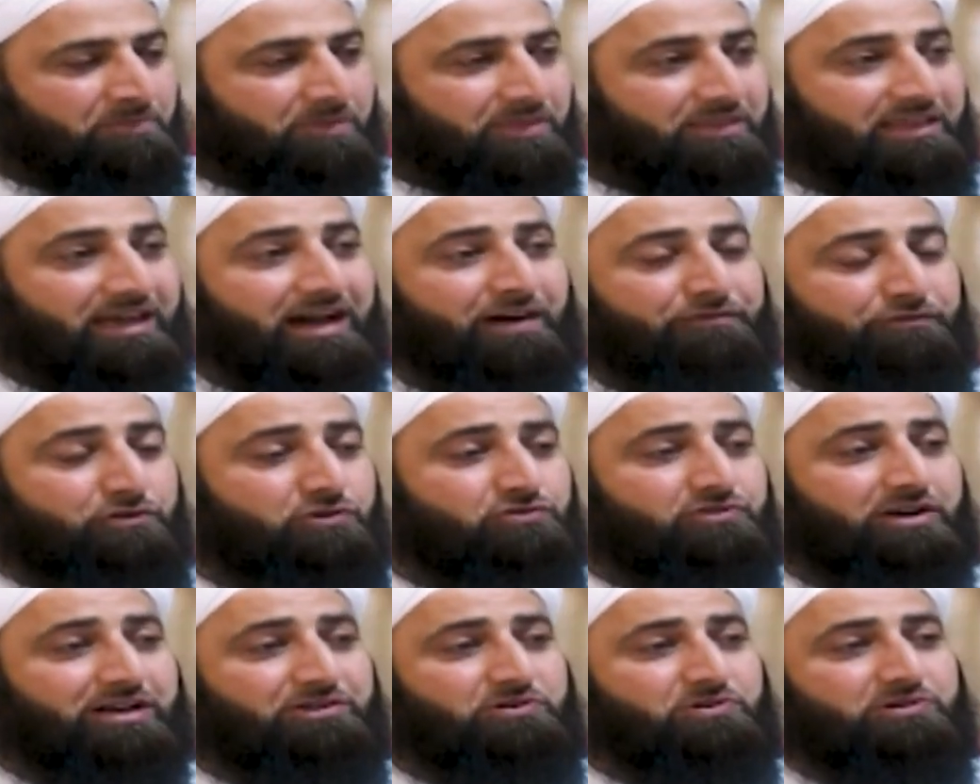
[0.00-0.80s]
They have to
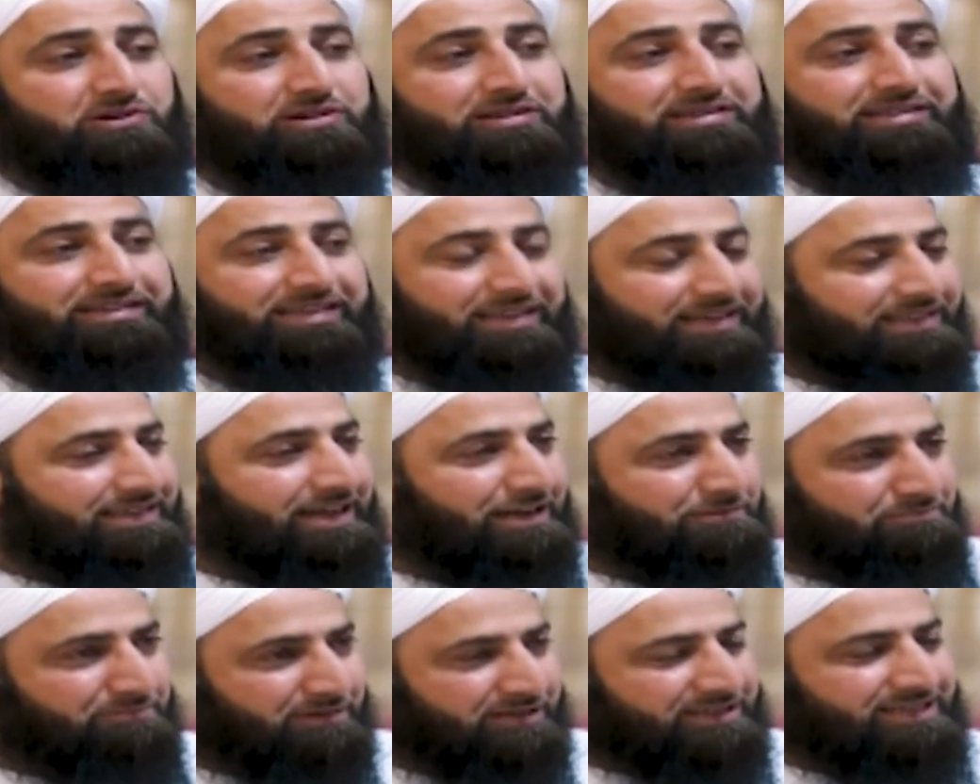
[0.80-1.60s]
try to clear
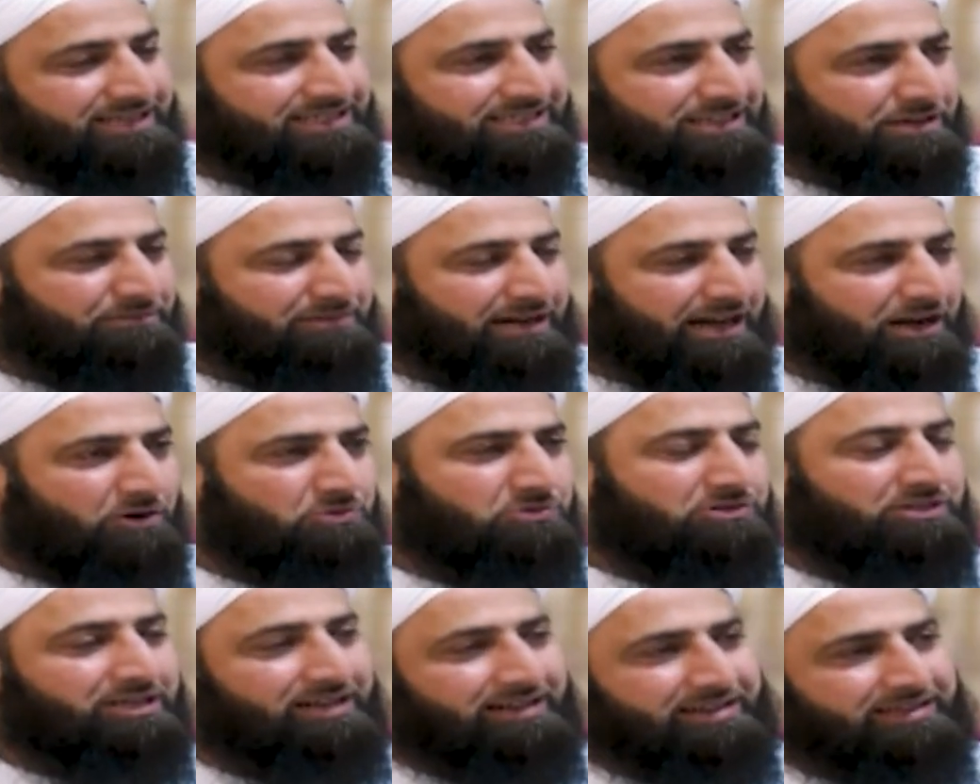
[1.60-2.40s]
that money
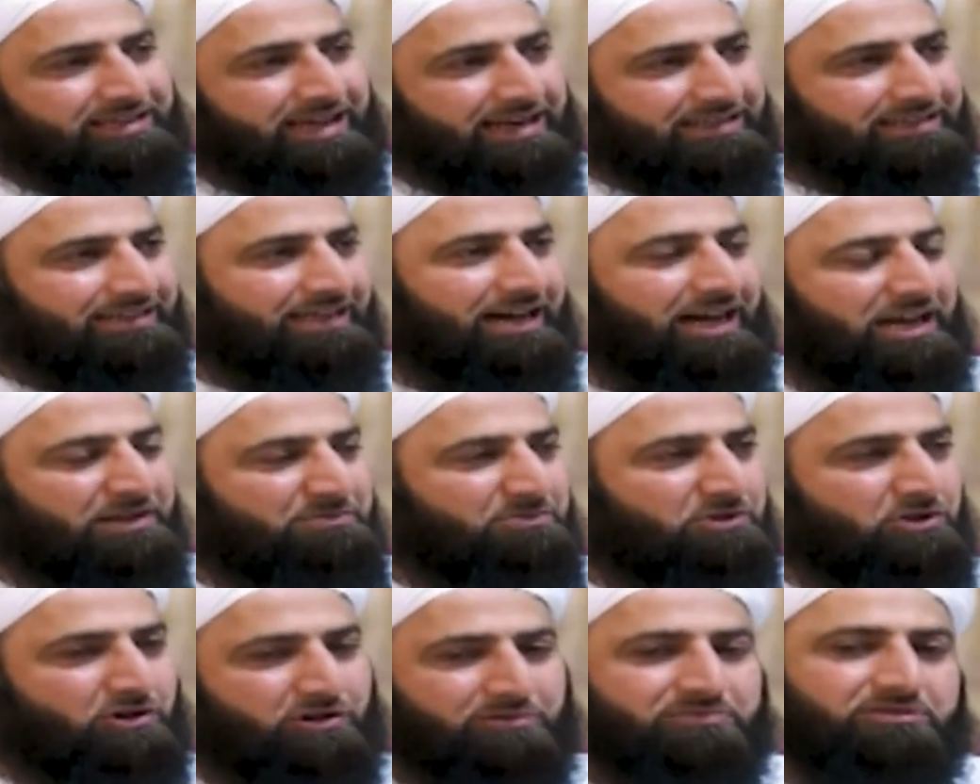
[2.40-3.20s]
somehow. Till that
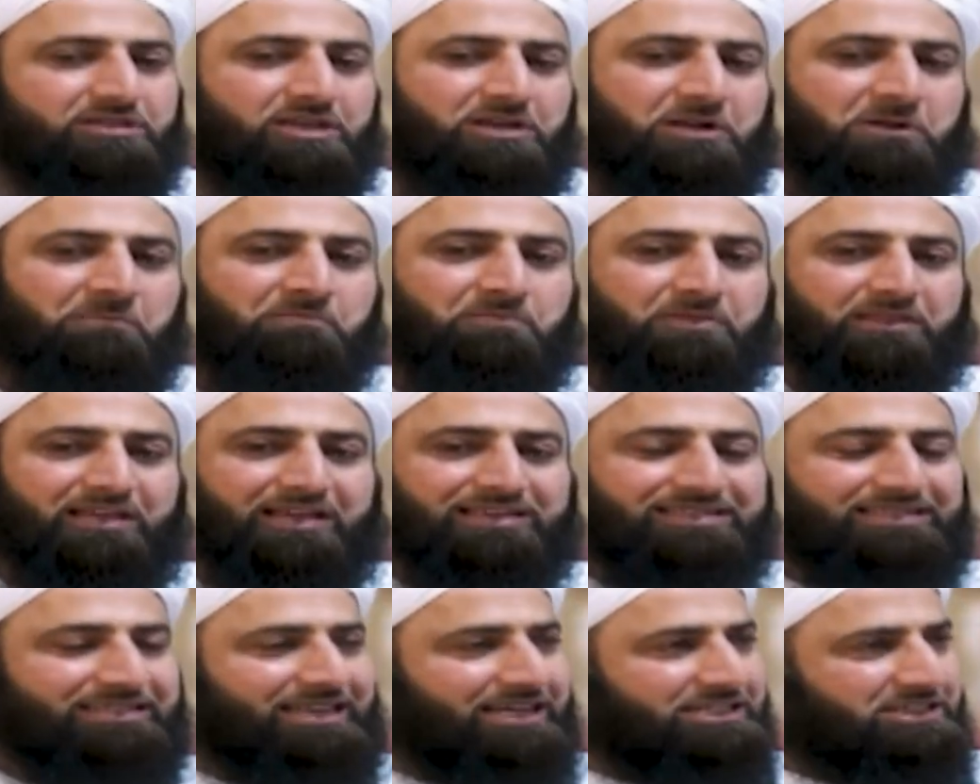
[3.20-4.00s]
time comes, they
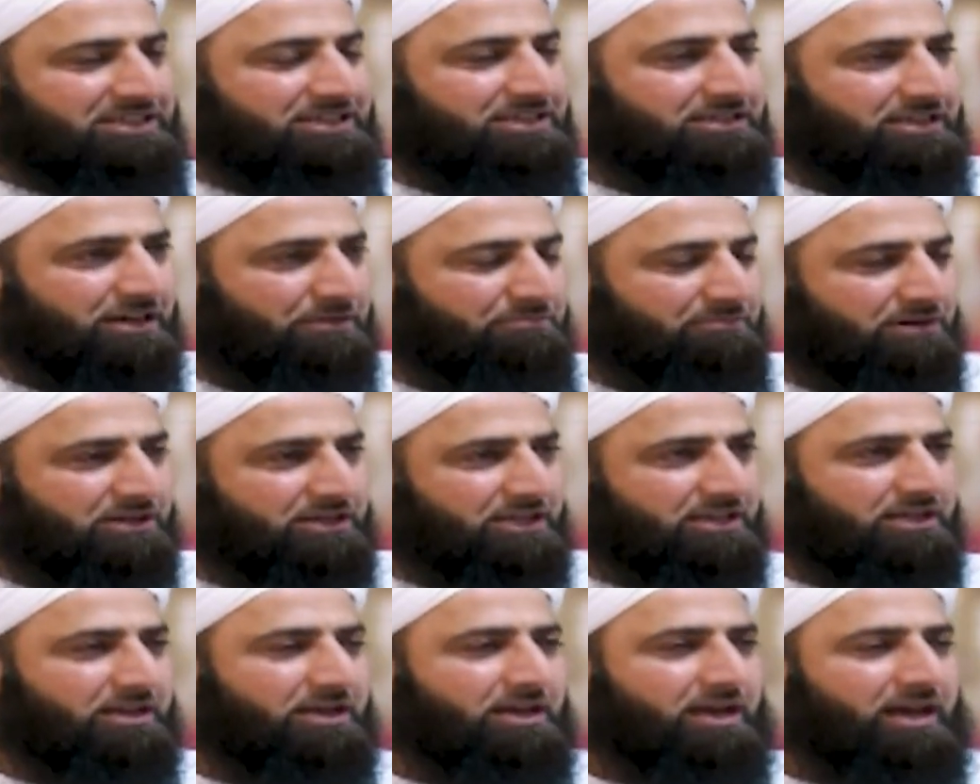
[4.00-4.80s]
are stashing that
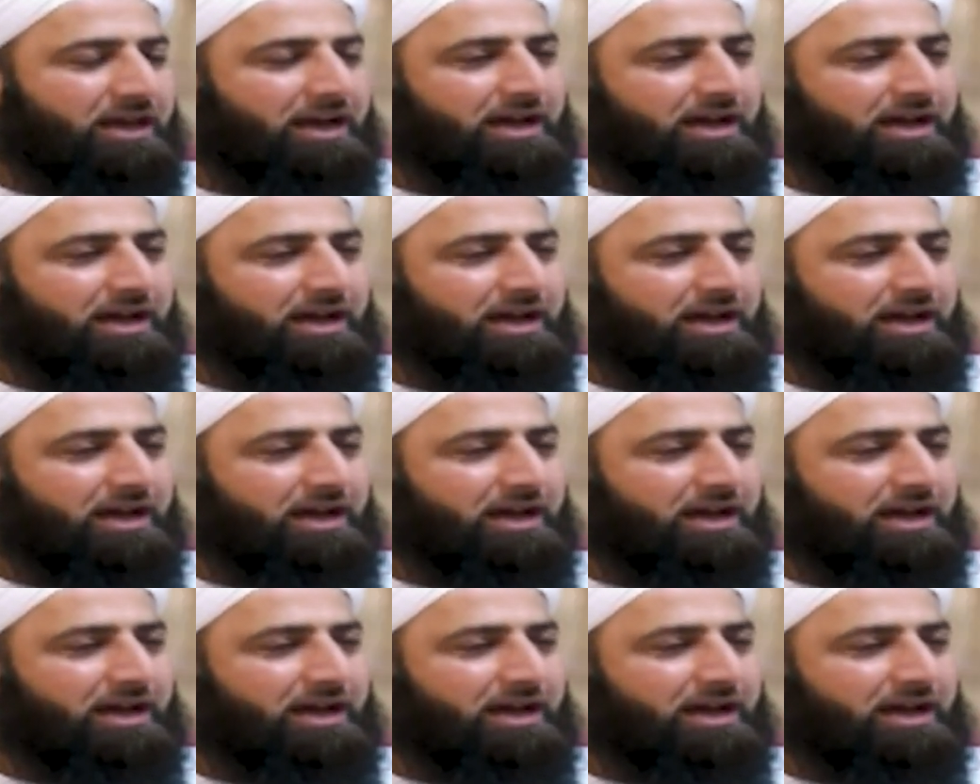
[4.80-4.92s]
money.